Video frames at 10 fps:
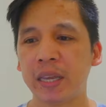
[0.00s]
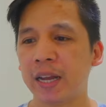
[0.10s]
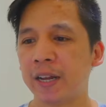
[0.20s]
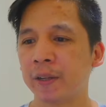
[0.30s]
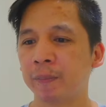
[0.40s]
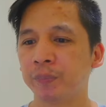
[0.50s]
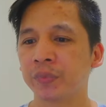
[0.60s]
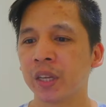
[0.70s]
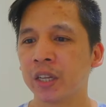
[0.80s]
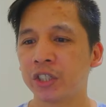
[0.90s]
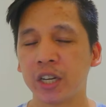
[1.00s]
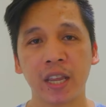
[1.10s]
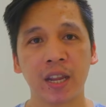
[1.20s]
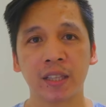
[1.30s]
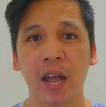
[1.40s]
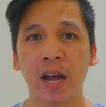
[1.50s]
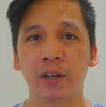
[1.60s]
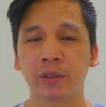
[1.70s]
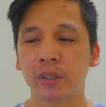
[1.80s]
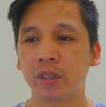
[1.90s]
be checking it
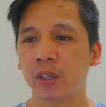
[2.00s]
out.